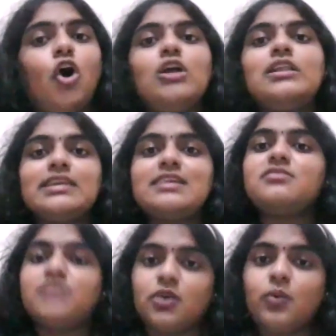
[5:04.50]
all
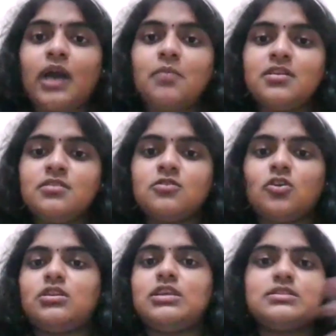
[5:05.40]
these requirements
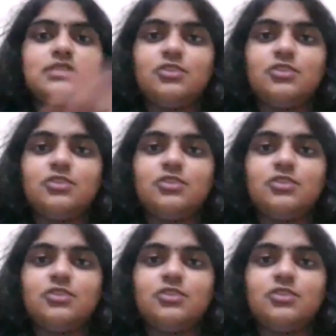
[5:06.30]
or these